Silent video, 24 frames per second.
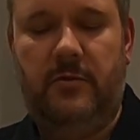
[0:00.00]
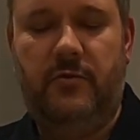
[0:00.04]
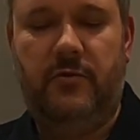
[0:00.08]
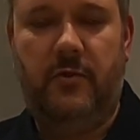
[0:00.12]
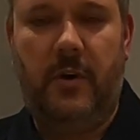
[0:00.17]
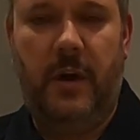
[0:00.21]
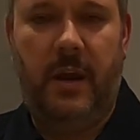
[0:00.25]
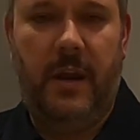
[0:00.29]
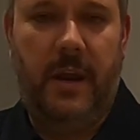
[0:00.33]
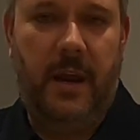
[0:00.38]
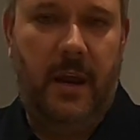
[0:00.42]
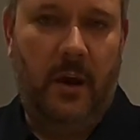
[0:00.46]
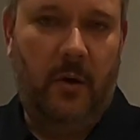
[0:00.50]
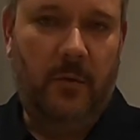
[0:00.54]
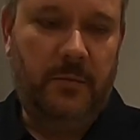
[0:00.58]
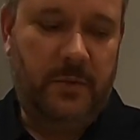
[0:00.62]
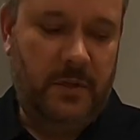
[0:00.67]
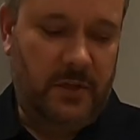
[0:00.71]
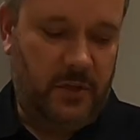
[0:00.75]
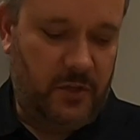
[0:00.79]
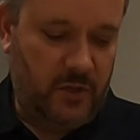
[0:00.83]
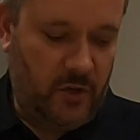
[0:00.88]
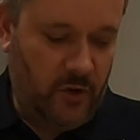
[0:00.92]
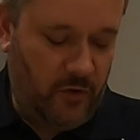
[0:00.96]
try and help
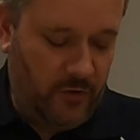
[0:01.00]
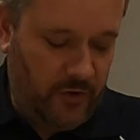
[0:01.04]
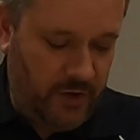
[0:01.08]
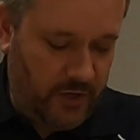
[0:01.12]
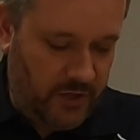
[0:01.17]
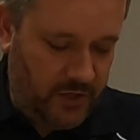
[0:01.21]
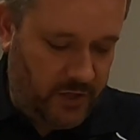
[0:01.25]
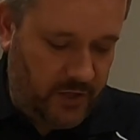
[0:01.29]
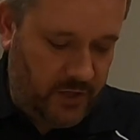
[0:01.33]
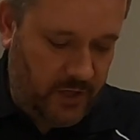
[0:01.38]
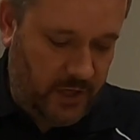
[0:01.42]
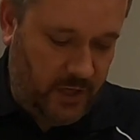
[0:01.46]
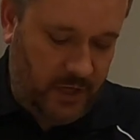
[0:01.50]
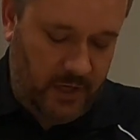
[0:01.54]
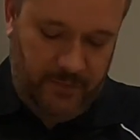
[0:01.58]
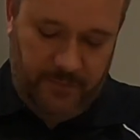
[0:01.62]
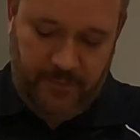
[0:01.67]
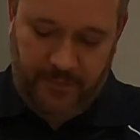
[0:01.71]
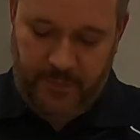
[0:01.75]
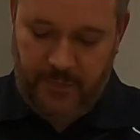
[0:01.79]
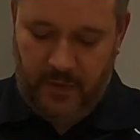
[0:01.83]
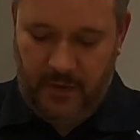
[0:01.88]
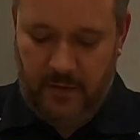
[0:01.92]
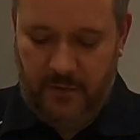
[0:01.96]
discourage the
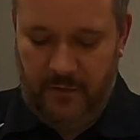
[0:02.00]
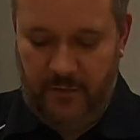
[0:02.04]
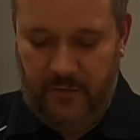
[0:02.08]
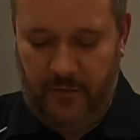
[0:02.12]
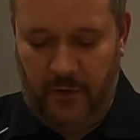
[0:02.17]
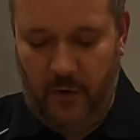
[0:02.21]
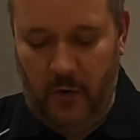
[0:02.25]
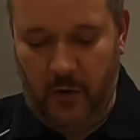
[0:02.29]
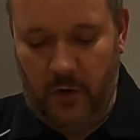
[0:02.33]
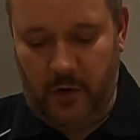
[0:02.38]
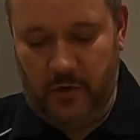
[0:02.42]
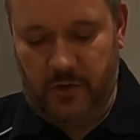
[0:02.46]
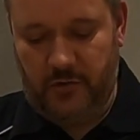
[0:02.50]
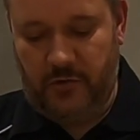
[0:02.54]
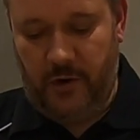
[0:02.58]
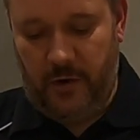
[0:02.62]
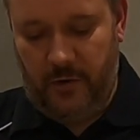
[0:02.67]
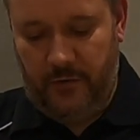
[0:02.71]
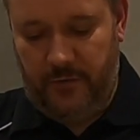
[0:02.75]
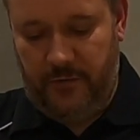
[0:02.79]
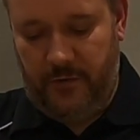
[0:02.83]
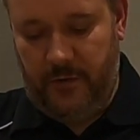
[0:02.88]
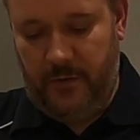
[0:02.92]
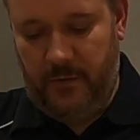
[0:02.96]
fungus
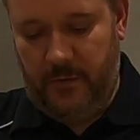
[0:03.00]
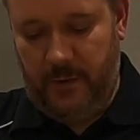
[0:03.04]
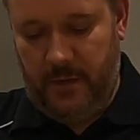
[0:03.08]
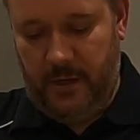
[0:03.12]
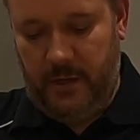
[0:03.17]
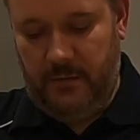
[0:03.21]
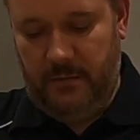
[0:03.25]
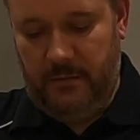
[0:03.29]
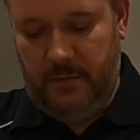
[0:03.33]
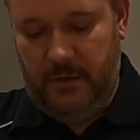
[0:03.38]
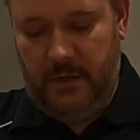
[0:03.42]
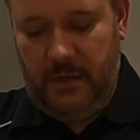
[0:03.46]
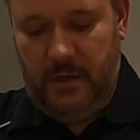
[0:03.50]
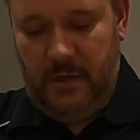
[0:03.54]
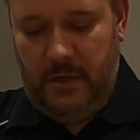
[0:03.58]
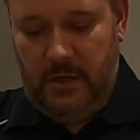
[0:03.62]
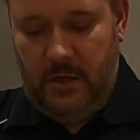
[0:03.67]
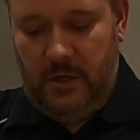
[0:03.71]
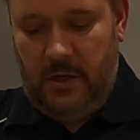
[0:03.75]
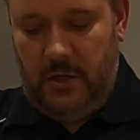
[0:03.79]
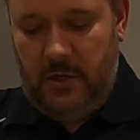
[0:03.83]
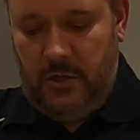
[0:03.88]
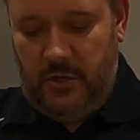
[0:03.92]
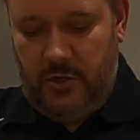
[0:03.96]
growth that we
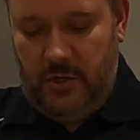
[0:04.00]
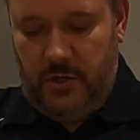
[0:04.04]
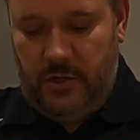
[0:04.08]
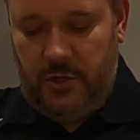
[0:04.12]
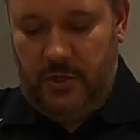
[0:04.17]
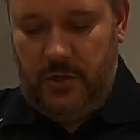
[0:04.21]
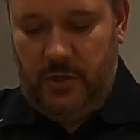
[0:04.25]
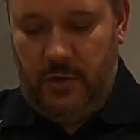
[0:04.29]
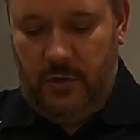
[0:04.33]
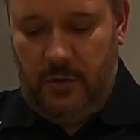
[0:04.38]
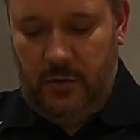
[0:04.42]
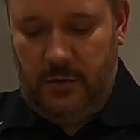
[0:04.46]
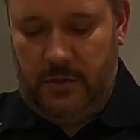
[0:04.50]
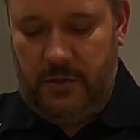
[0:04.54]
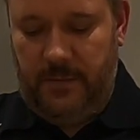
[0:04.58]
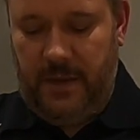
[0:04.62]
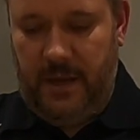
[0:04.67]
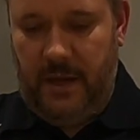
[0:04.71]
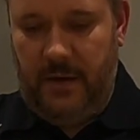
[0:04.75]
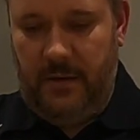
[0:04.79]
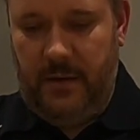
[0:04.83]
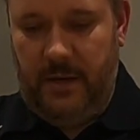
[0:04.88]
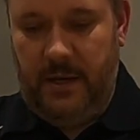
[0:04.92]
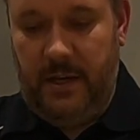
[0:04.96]
just talked
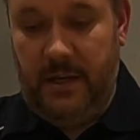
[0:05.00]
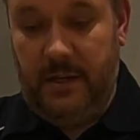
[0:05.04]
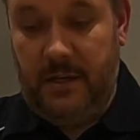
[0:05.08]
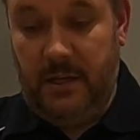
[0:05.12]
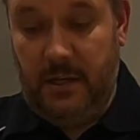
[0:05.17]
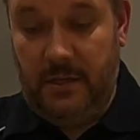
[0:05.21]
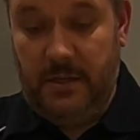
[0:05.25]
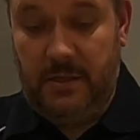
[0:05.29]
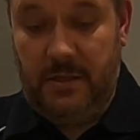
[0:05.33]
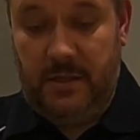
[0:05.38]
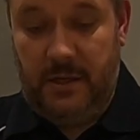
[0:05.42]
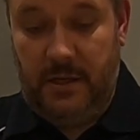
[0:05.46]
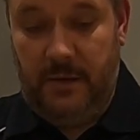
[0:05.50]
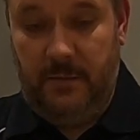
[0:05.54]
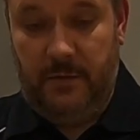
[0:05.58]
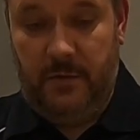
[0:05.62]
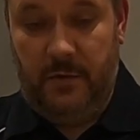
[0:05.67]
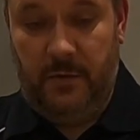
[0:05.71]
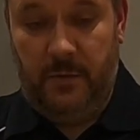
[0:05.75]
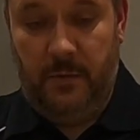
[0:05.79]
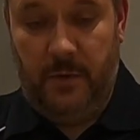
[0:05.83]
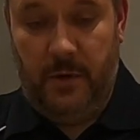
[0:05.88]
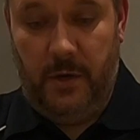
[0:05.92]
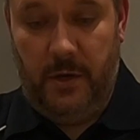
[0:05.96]
about, and it does seem
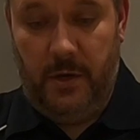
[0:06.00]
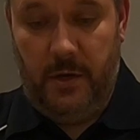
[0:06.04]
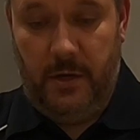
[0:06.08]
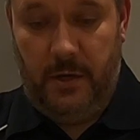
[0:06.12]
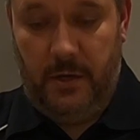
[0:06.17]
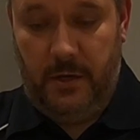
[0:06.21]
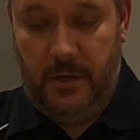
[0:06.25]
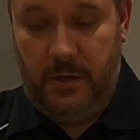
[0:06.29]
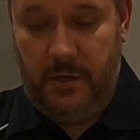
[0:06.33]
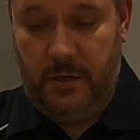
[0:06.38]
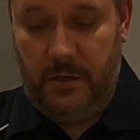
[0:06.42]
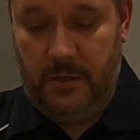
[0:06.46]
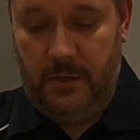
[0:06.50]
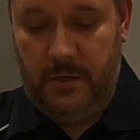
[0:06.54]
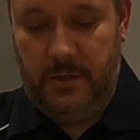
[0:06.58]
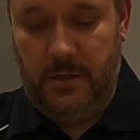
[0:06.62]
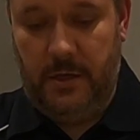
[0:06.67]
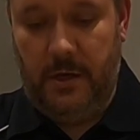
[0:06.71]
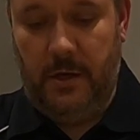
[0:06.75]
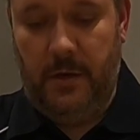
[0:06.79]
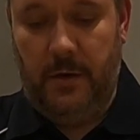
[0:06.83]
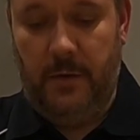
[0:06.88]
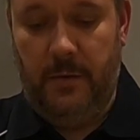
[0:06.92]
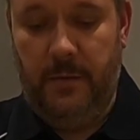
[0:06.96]
to work.
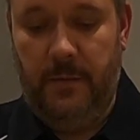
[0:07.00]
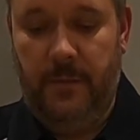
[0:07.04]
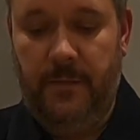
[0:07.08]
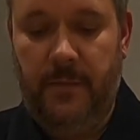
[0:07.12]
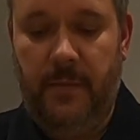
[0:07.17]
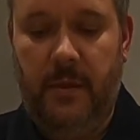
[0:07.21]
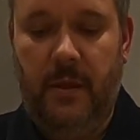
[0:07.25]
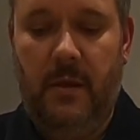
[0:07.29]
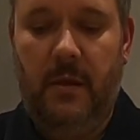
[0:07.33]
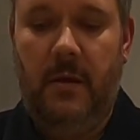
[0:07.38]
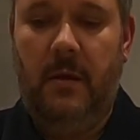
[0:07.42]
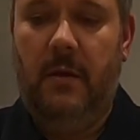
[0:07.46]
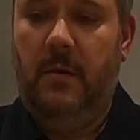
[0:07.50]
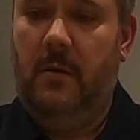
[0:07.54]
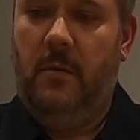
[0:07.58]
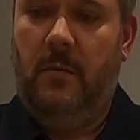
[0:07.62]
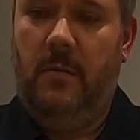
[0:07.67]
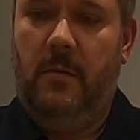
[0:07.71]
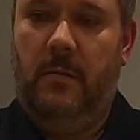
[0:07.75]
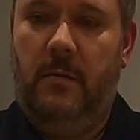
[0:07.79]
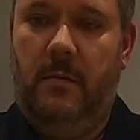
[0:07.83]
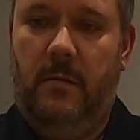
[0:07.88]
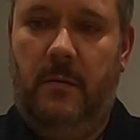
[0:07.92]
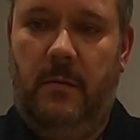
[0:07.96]
So
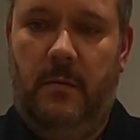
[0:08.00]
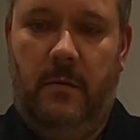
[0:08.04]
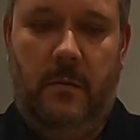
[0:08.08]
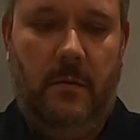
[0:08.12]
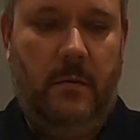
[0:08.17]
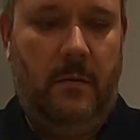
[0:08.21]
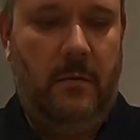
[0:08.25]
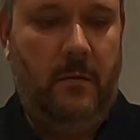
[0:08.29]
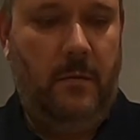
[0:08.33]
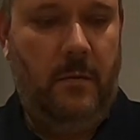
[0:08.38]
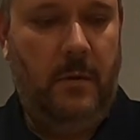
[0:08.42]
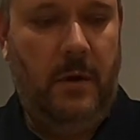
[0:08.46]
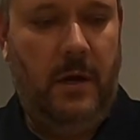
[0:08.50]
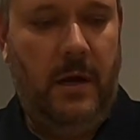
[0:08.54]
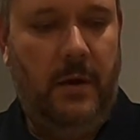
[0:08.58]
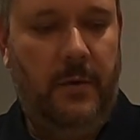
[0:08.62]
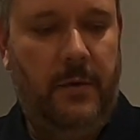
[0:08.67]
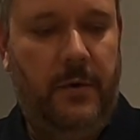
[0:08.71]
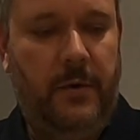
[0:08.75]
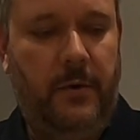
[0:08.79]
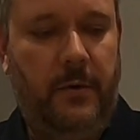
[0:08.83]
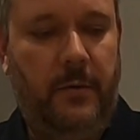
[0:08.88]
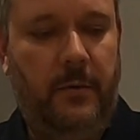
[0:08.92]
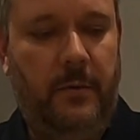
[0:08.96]
what I'll
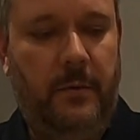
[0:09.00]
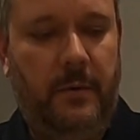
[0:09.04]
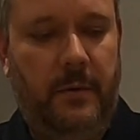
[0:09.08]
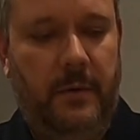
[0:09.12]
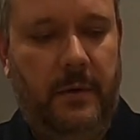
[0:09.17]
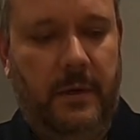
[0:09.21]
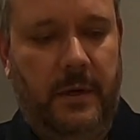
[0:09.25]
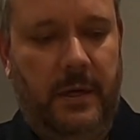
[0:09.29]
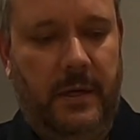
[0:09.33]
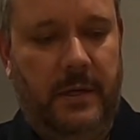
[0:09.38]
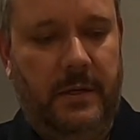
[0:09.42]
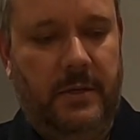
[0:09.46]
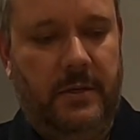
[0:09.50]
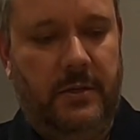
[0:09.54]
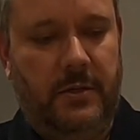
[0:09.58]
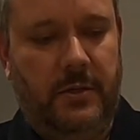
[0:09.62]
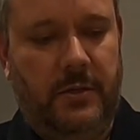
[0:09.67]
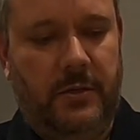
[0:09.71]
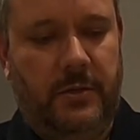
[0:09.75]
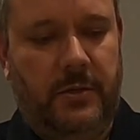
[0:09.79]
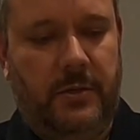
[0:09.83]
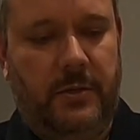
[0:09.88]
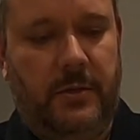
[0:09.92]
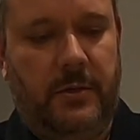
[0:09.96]
do is
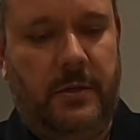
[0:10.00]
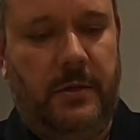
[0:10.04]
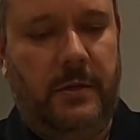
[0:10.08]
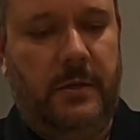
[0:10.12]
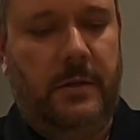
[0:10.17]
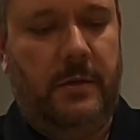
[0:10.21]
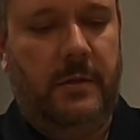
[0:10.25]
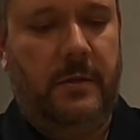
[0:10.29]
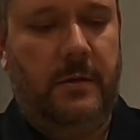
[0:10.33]
just